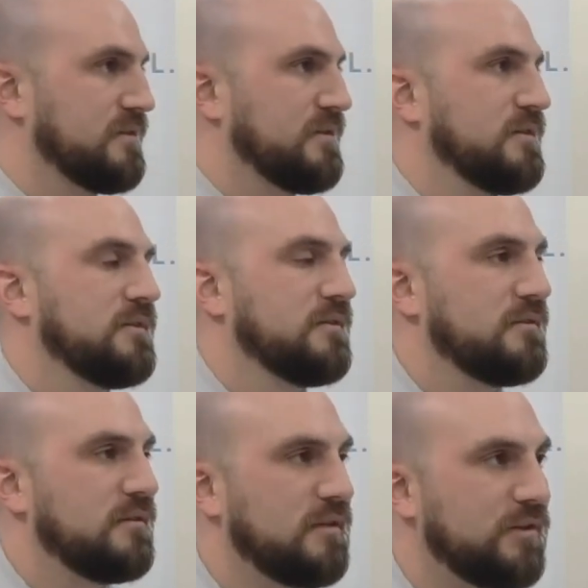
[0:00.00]
Yeah,
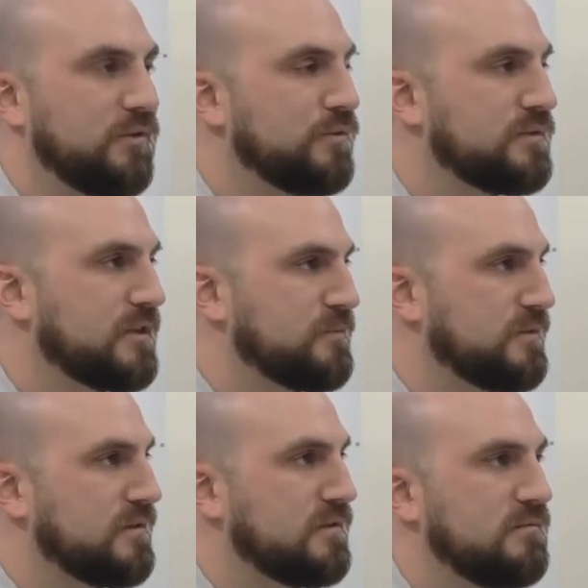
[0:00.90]
uh, of the Old
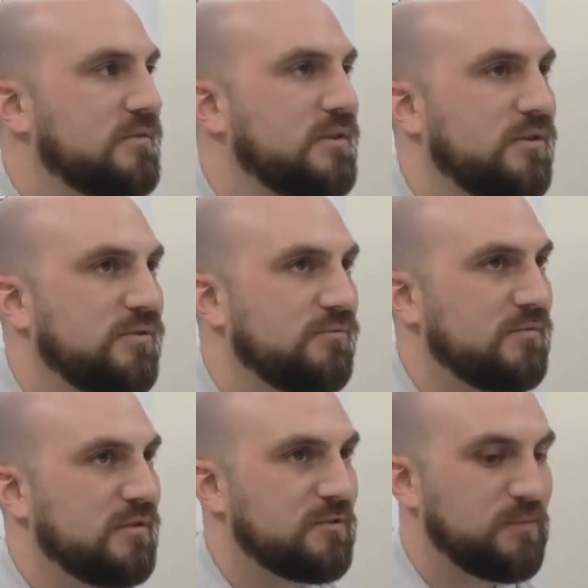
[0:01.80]
Testament, you know,
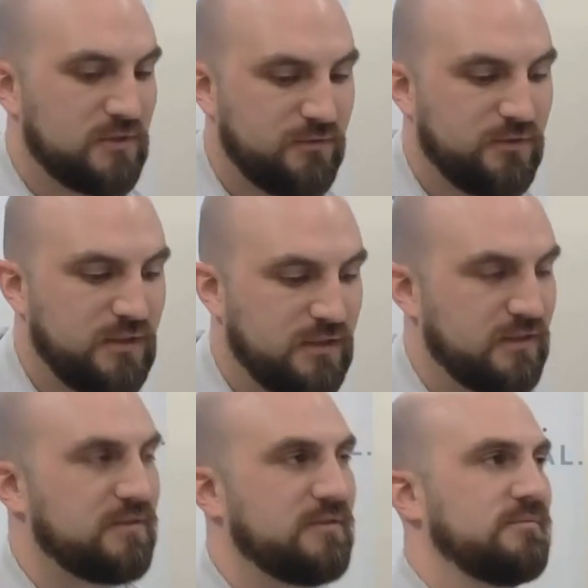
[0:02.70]
and specifically in
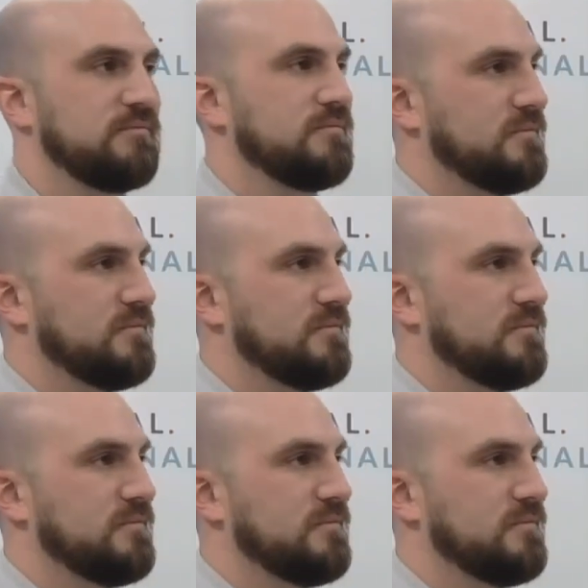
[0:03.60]
this